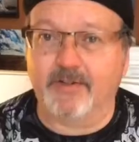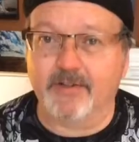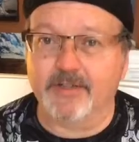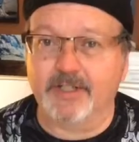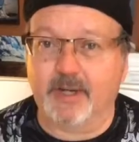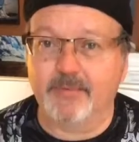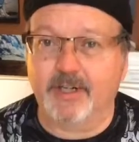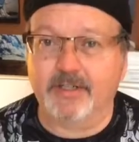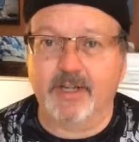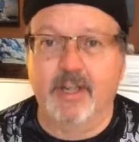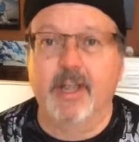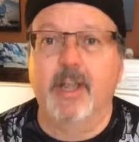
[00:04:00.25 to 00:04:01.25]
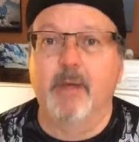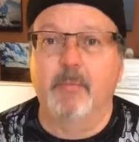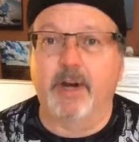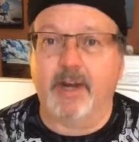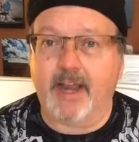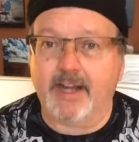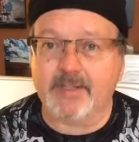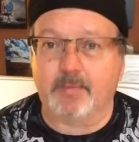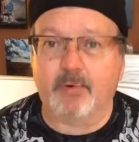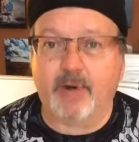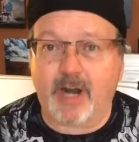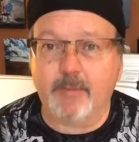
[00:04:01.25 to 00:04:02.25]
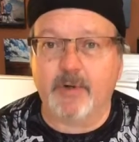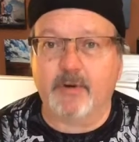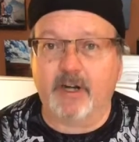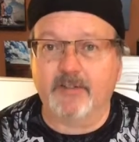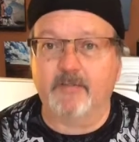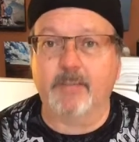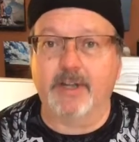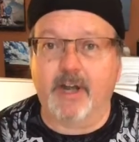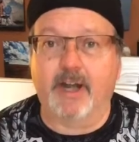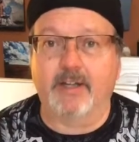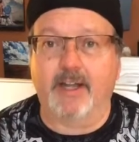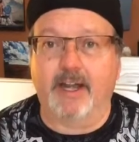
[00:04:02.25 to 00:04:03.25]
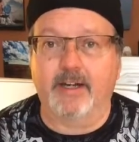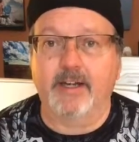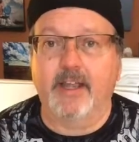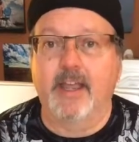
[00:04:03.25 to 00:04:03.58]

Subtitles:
off your subject, but it has a prime directive beyond that.